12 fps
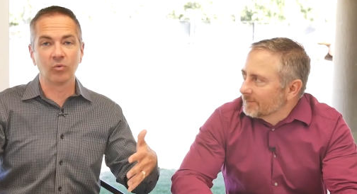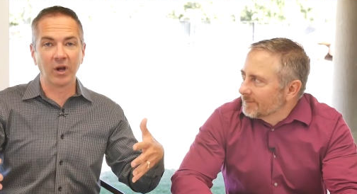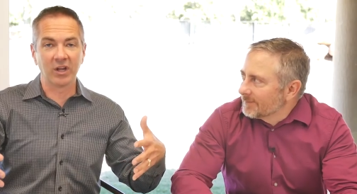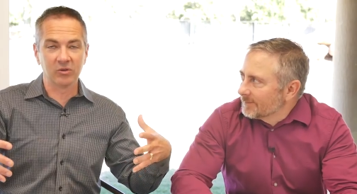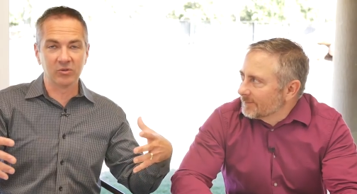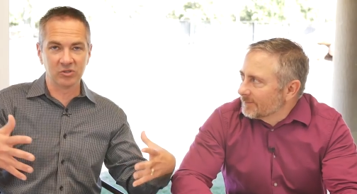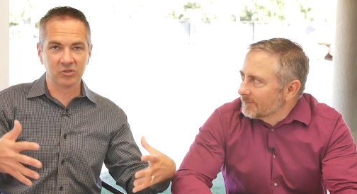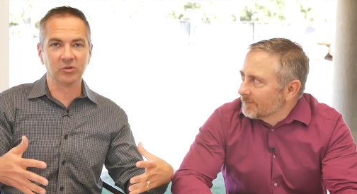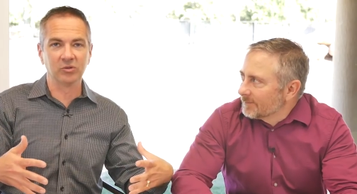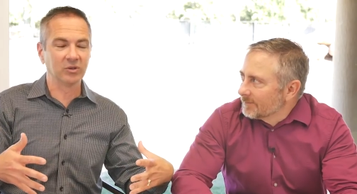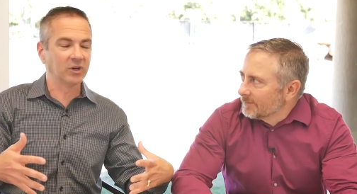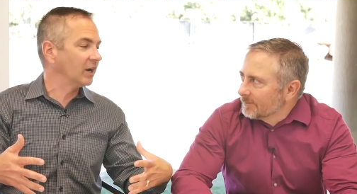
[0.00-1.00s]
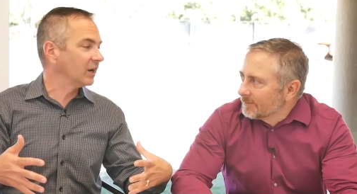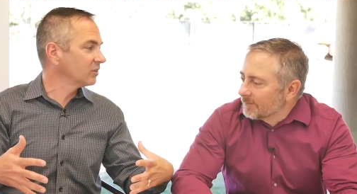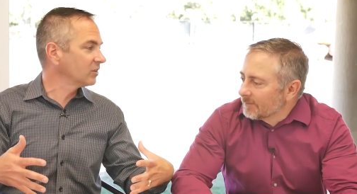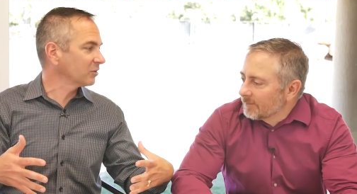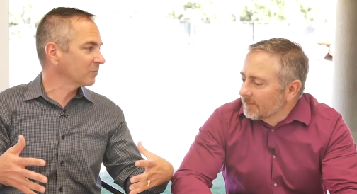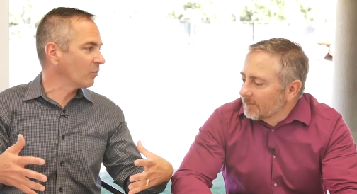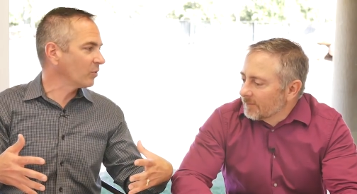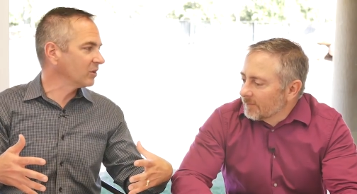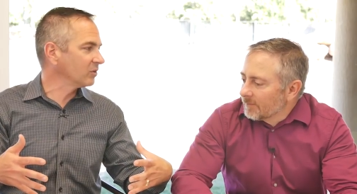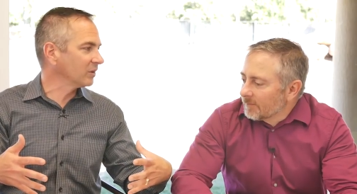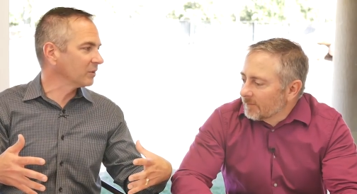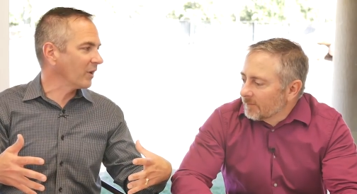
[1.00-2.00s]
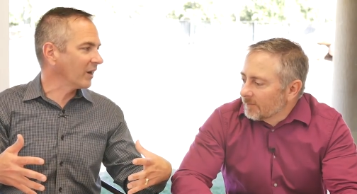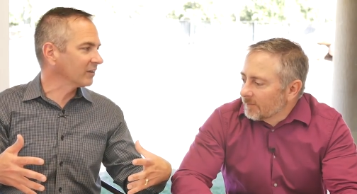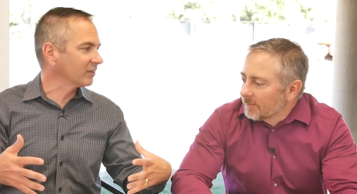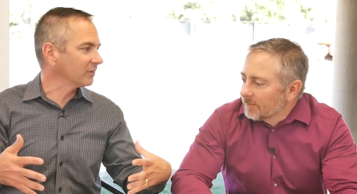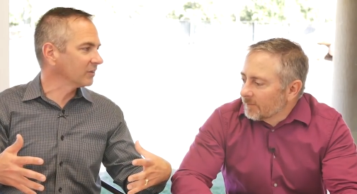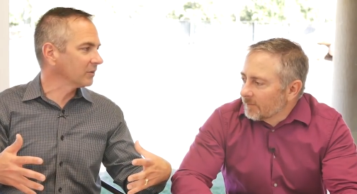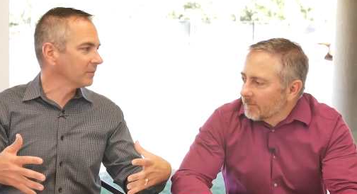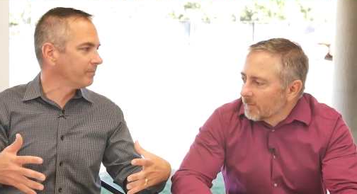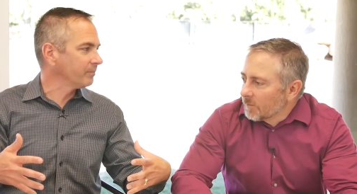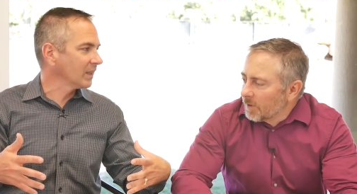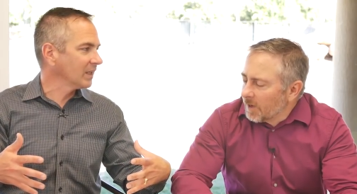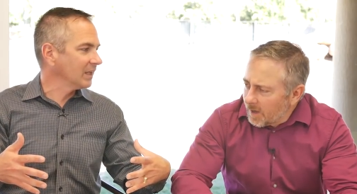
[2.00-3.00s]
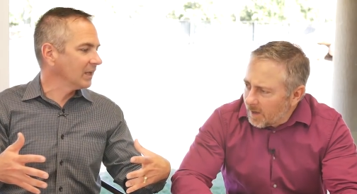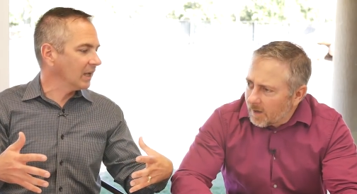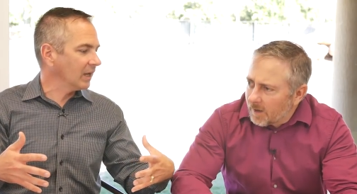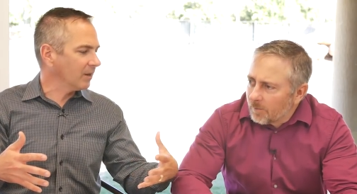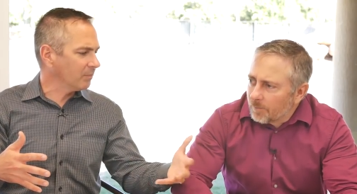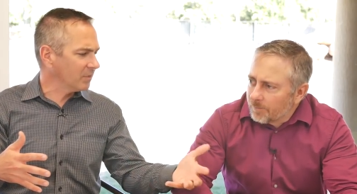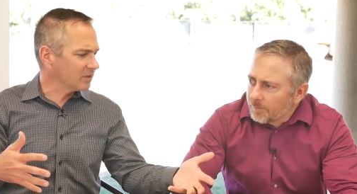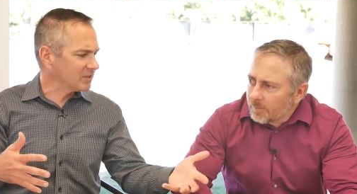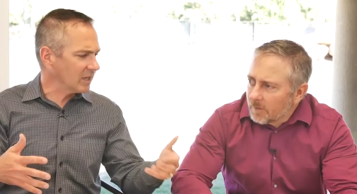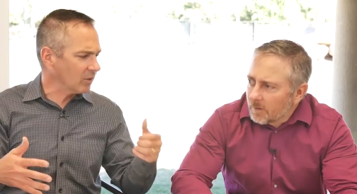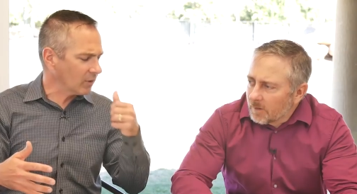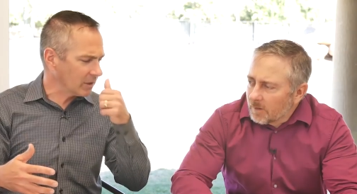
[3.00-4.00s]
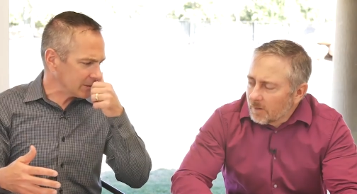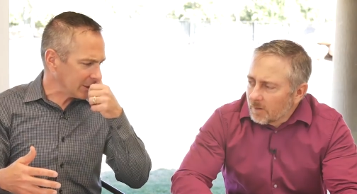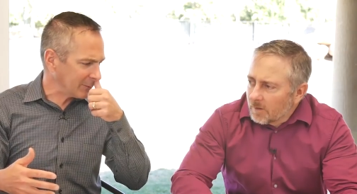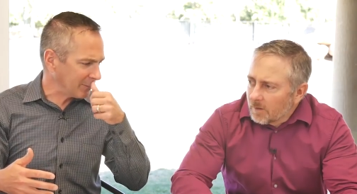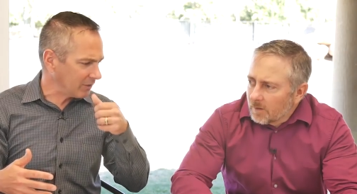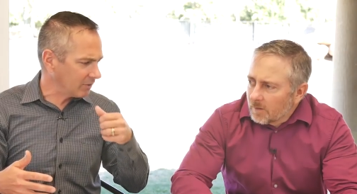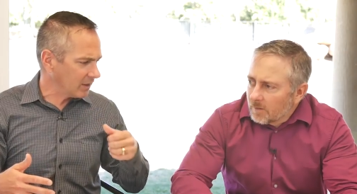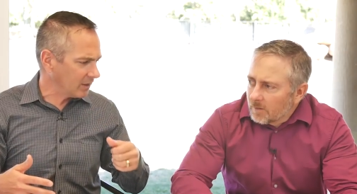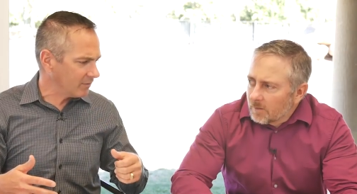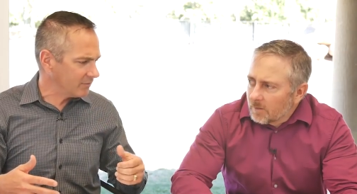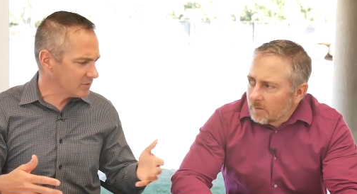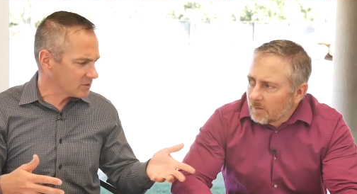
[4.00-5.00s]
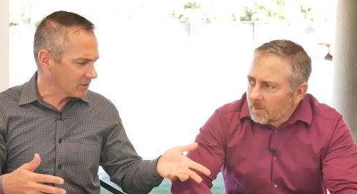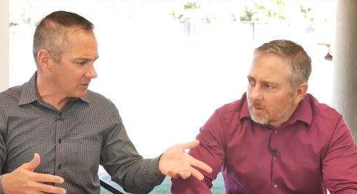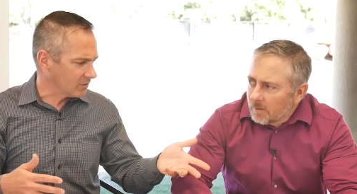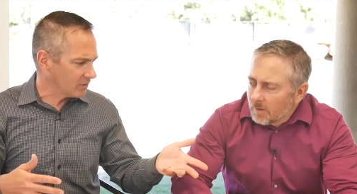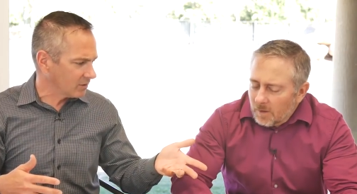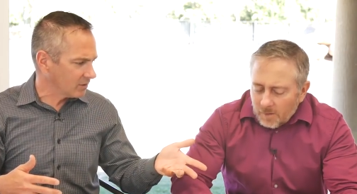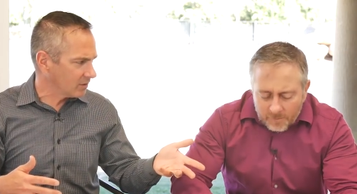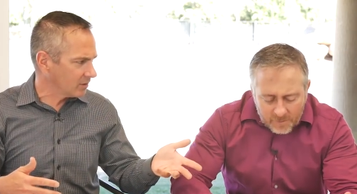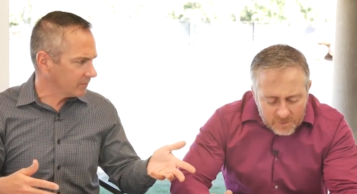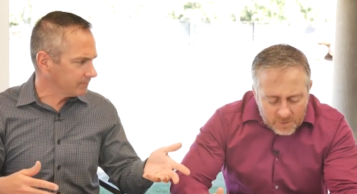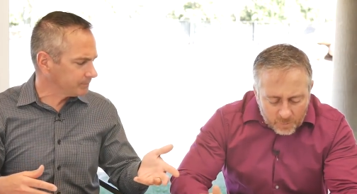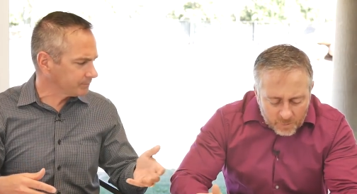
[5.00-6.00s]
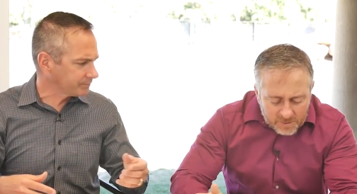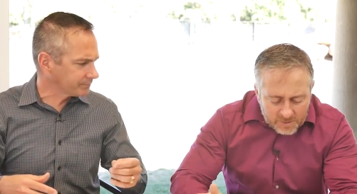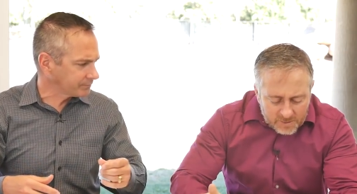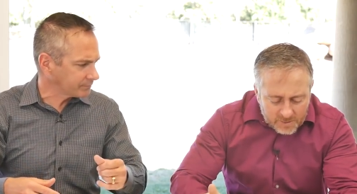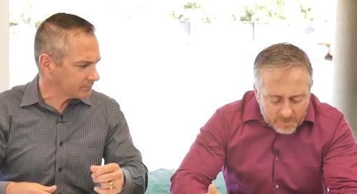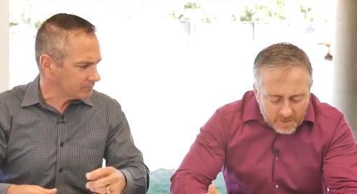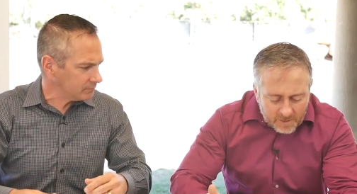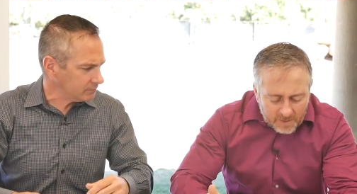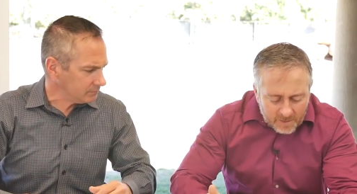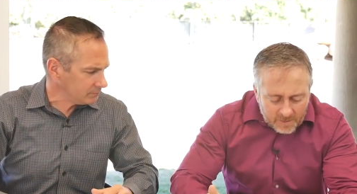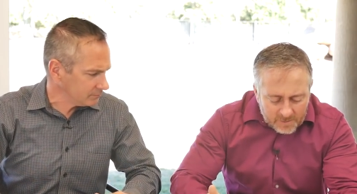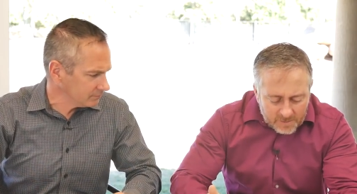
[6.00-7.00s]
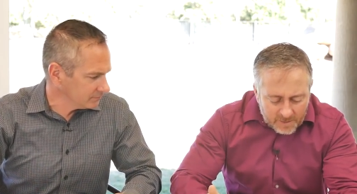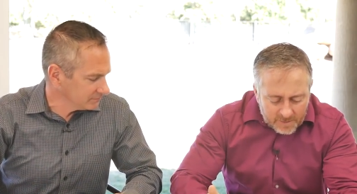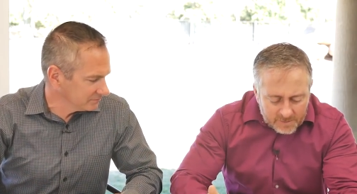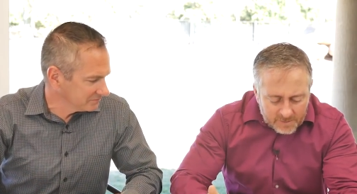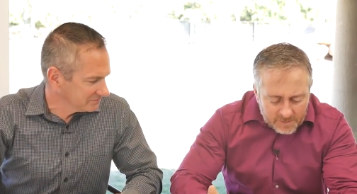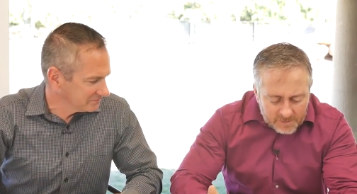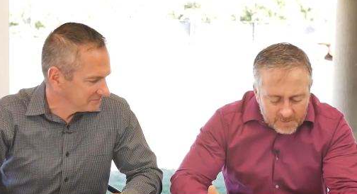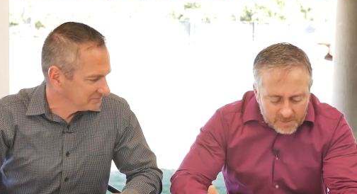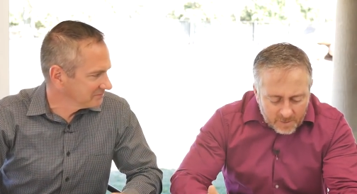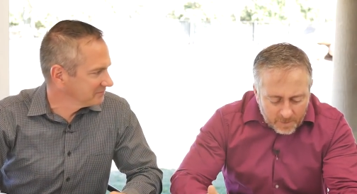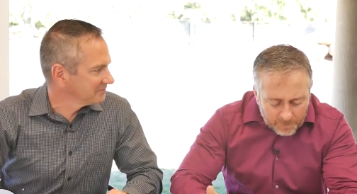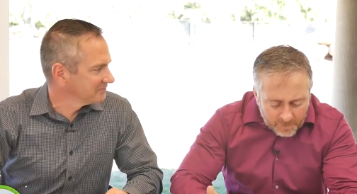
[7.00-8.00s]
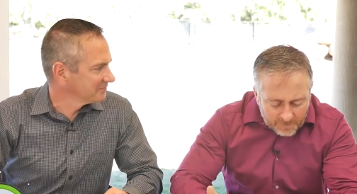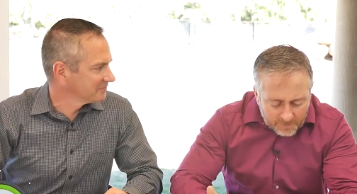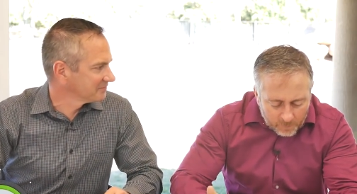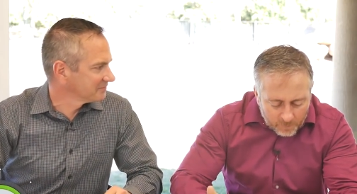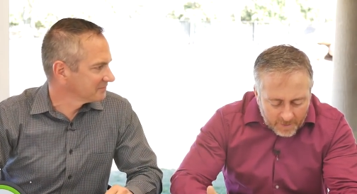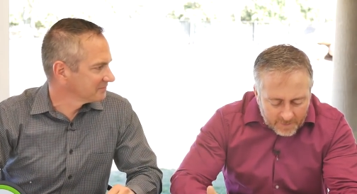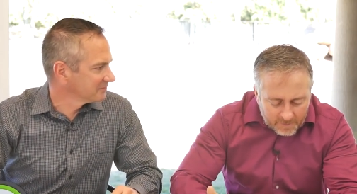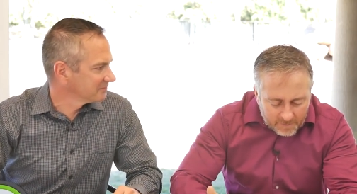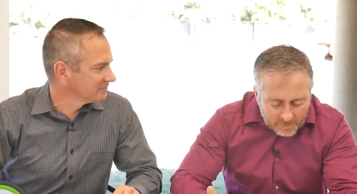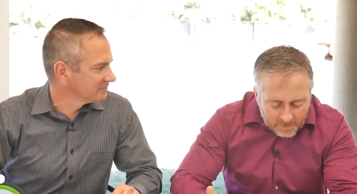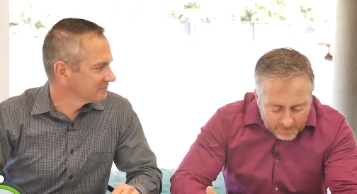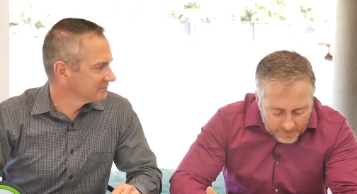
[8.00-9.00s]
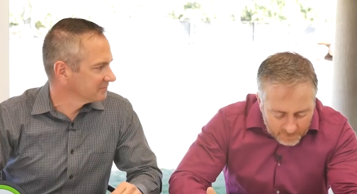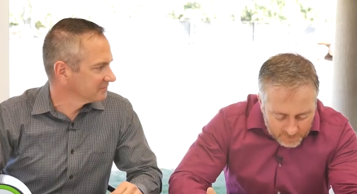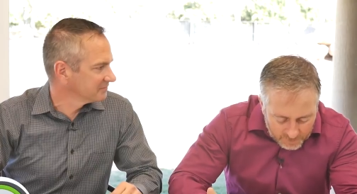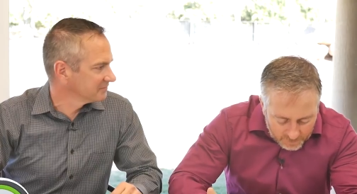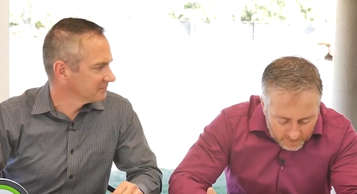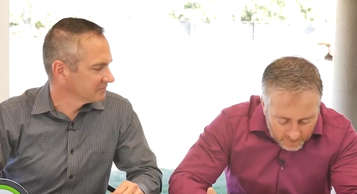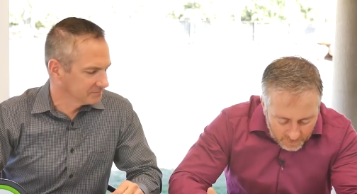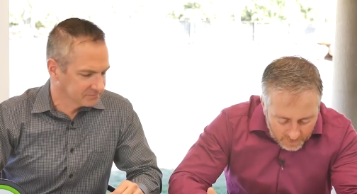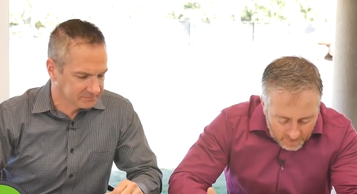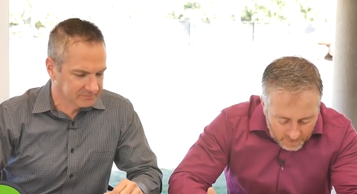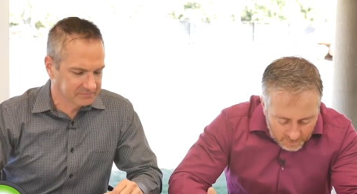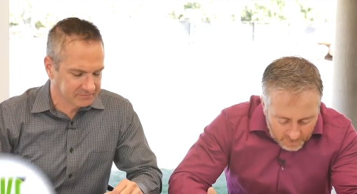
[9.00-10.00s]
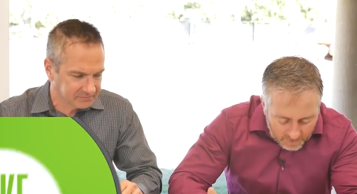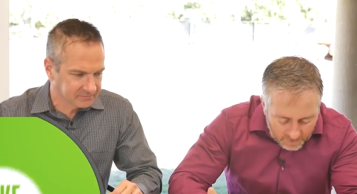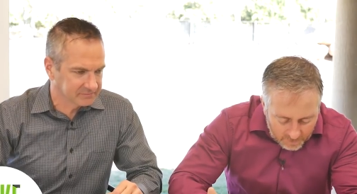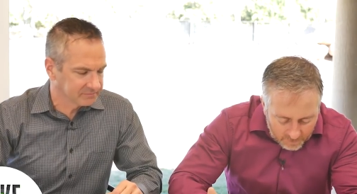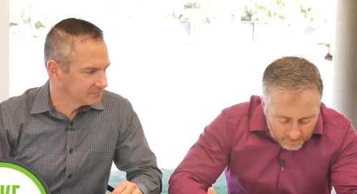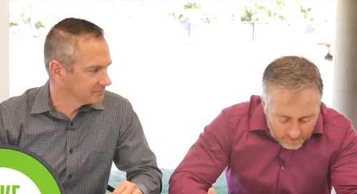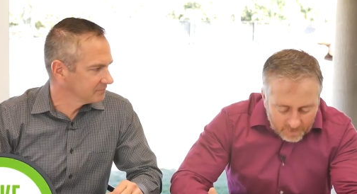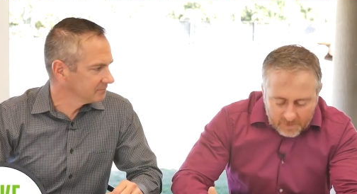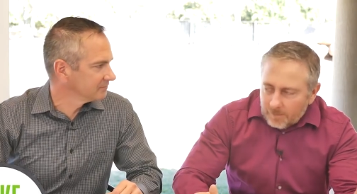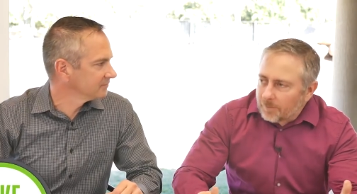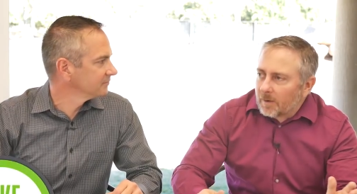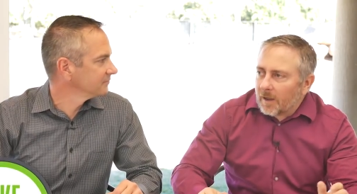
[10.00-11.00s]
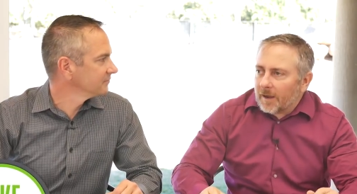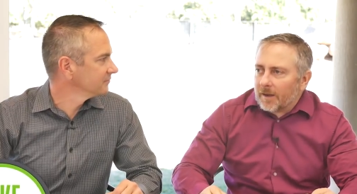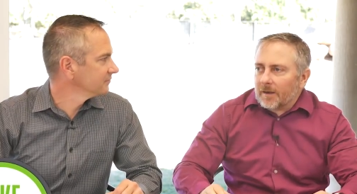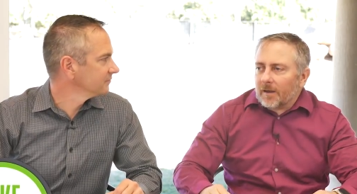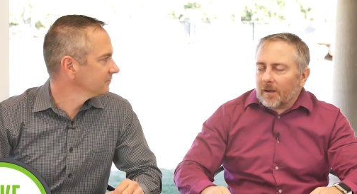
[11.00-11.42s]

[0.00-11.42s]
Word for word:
Speaker 1: What you do, uh, you talked about what you do on the practice field. Yeah. but today we're going to talk about uh, vision.
Speaker 2: Vision, which is to me in a, in a sense is a preview. Write the vision and make it plain